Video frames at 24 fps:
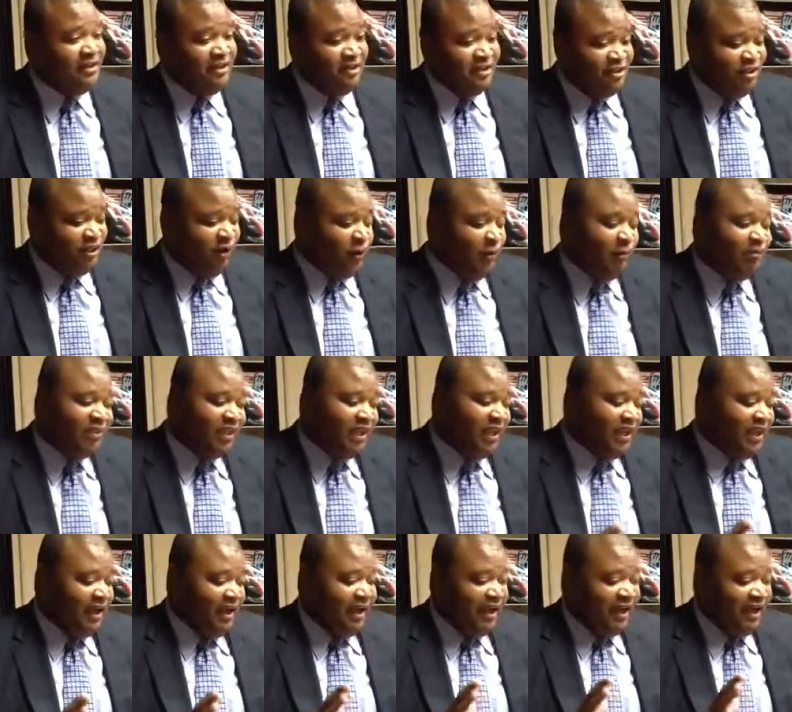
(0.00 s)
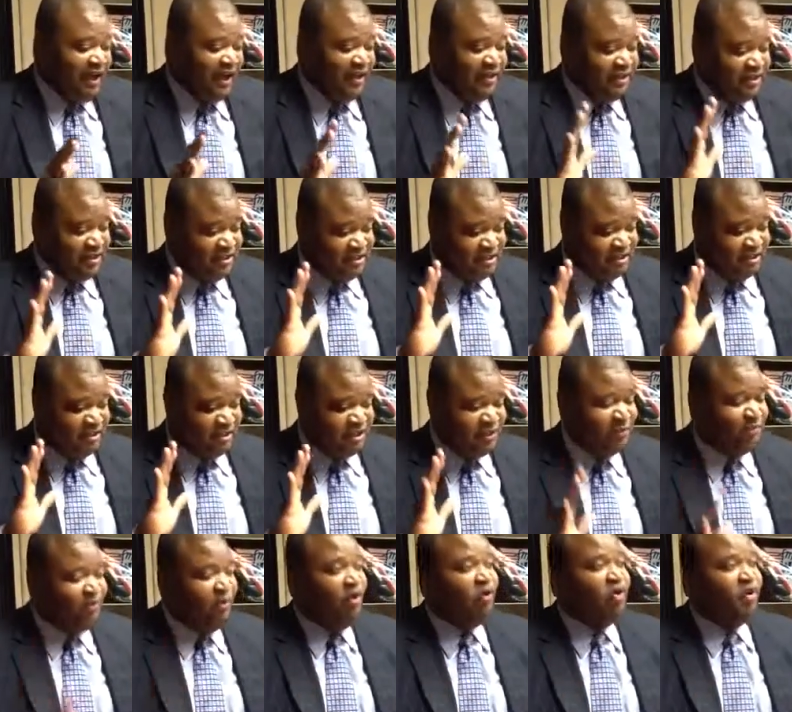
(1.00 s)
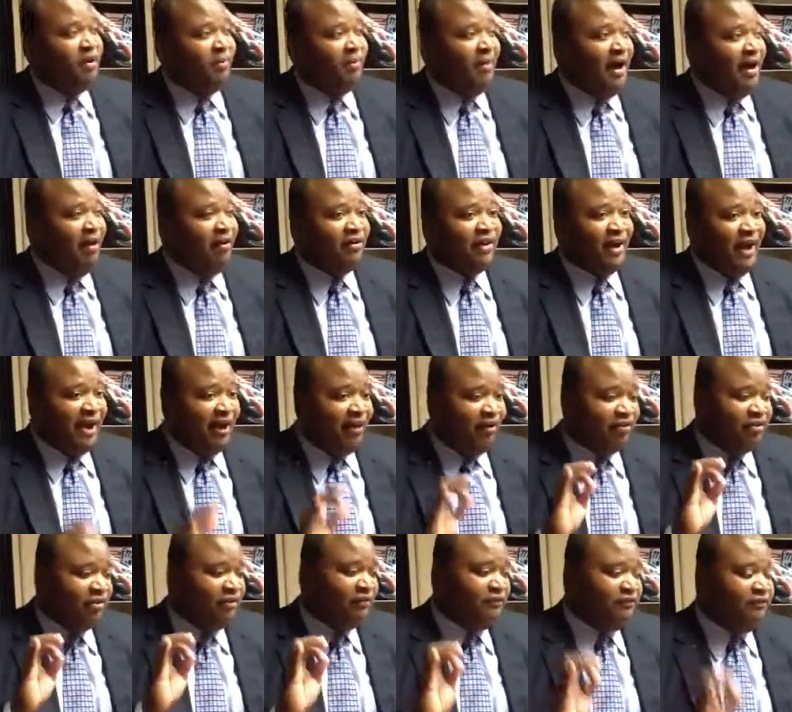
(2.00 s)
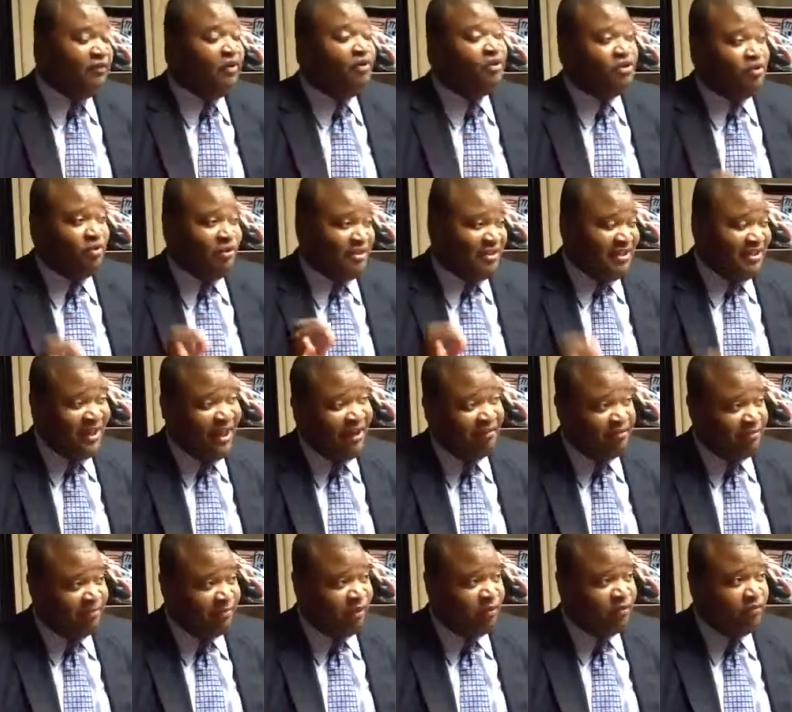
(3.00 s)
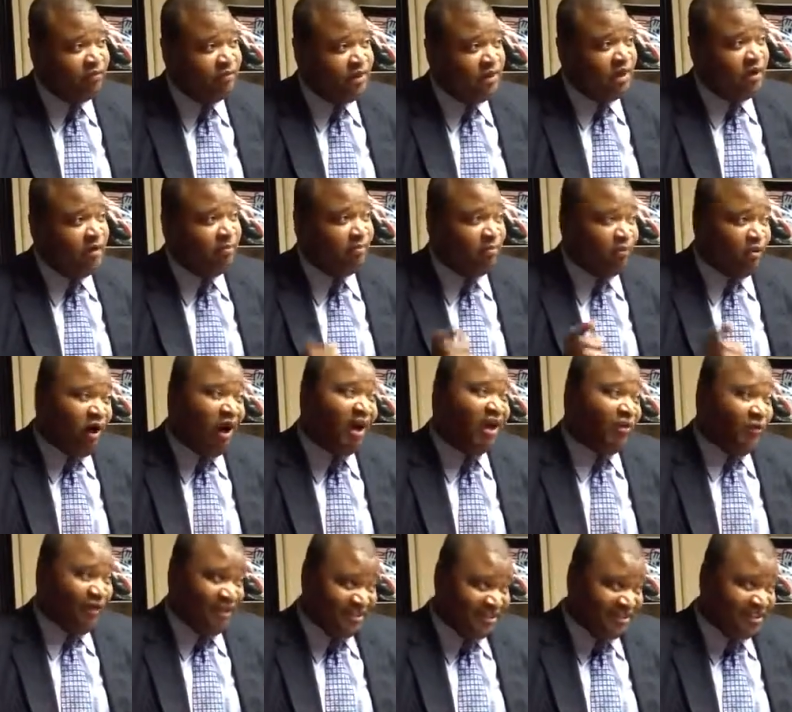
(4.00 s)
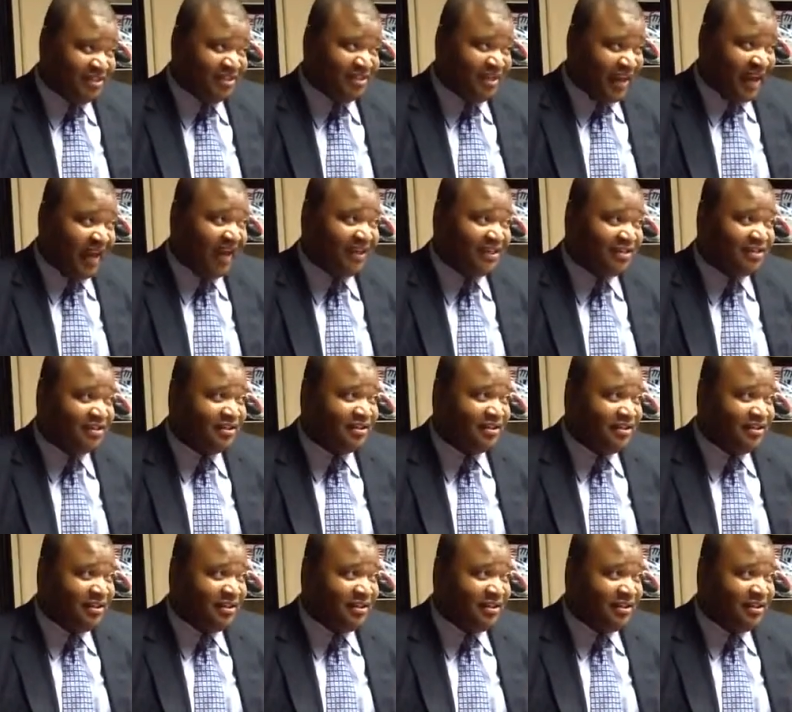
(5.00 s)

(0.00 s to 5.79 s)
So I just spoke about how the future is inevitable. Progress is not.